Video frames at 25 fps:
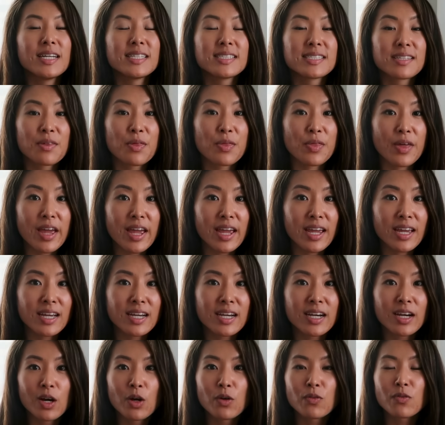to
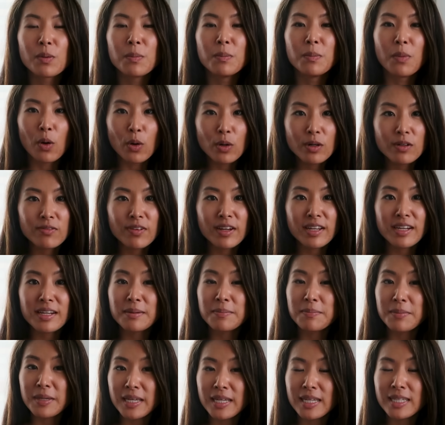thank for
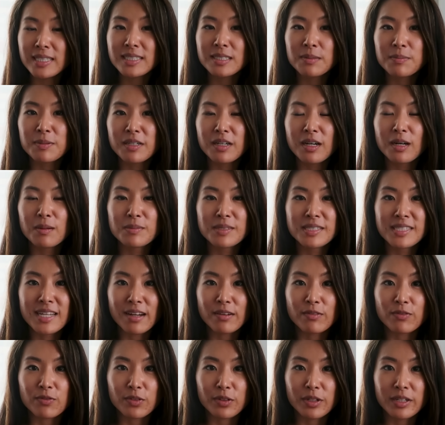motivating me to become
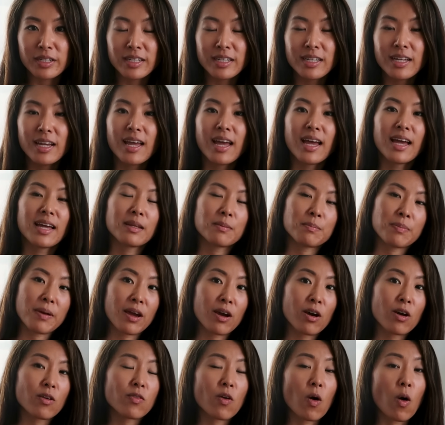debt-free and
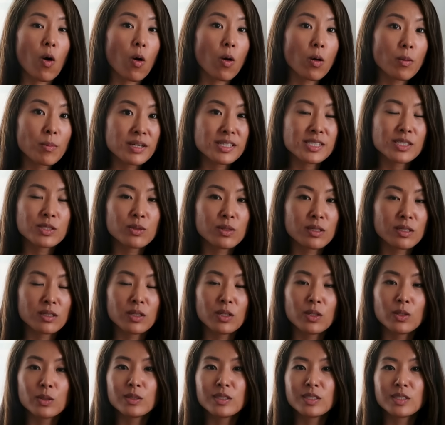pay off all my student
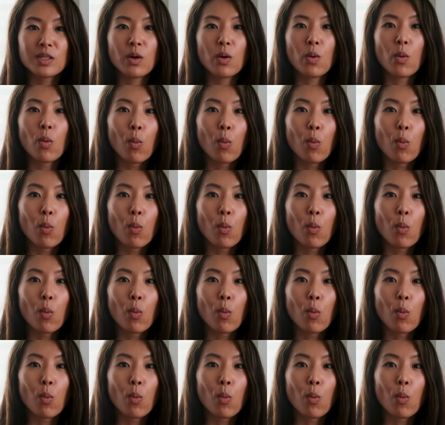loans